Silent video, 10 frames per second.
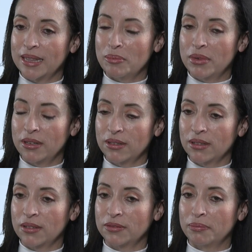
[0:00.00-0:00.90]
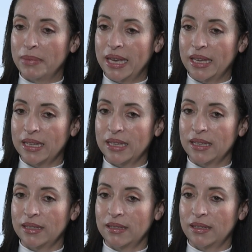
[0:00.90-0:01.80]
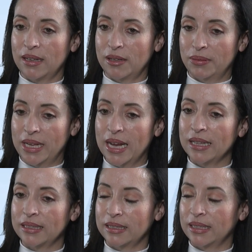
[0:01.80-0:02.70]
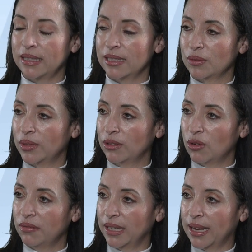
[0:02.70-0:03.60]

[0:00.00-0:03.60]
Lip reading: in the middle of making it a reality is when COVID